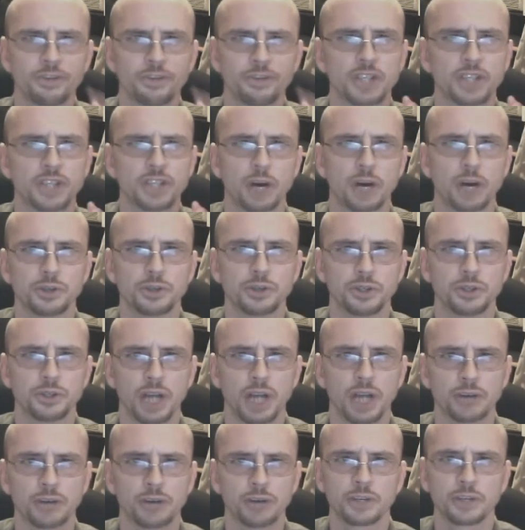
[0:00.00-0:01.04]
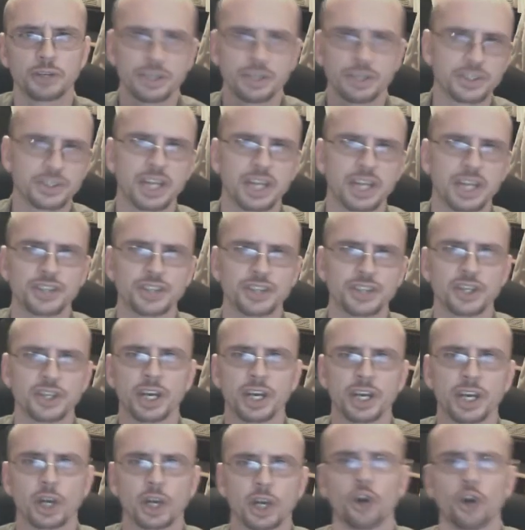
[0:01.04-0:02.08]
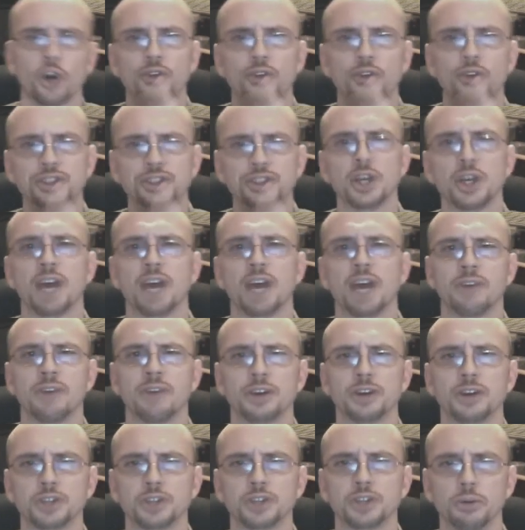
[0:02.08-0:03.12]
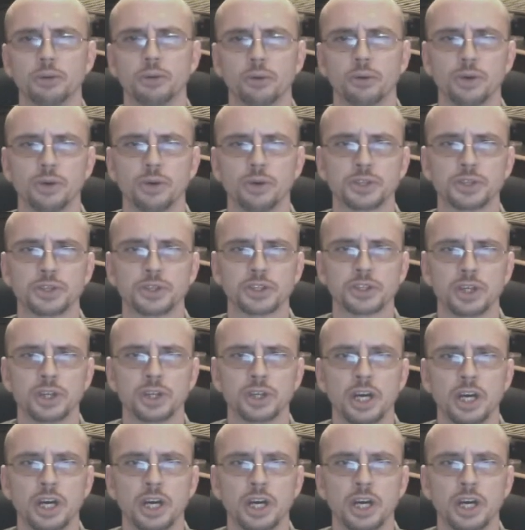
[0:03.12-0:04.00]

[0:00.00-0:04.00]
talk to your doctor, get the test done, and learn that you have osteoporosis?